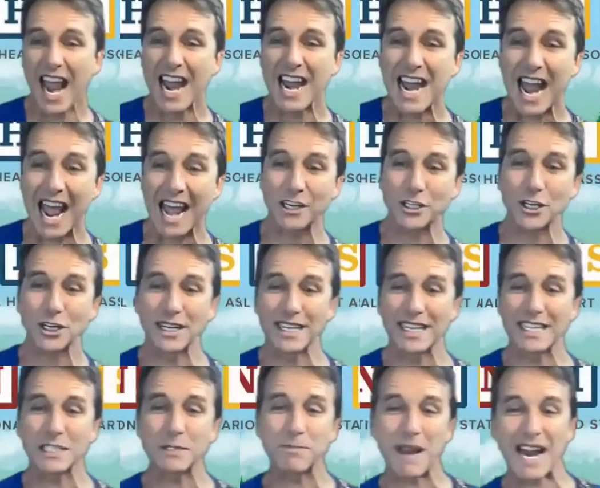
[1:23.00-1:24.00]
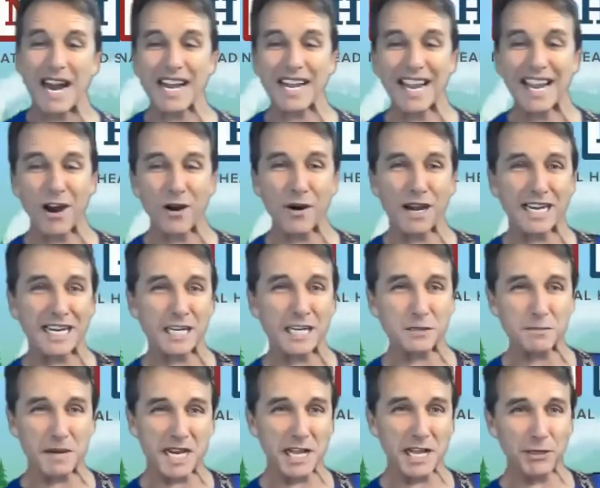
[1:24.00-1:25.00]
and National Hispanic Heritage
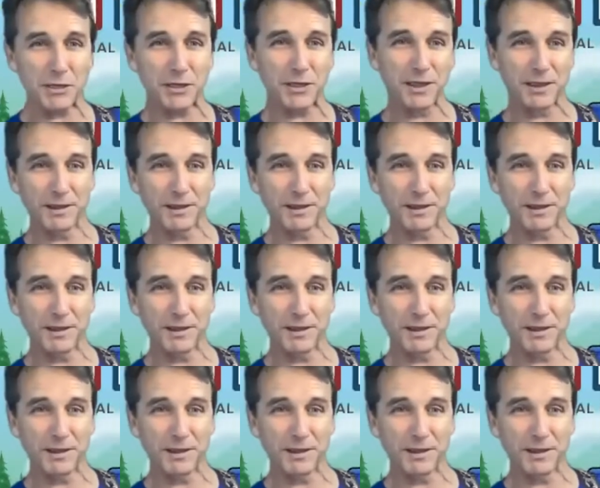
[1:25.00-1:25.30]
Month!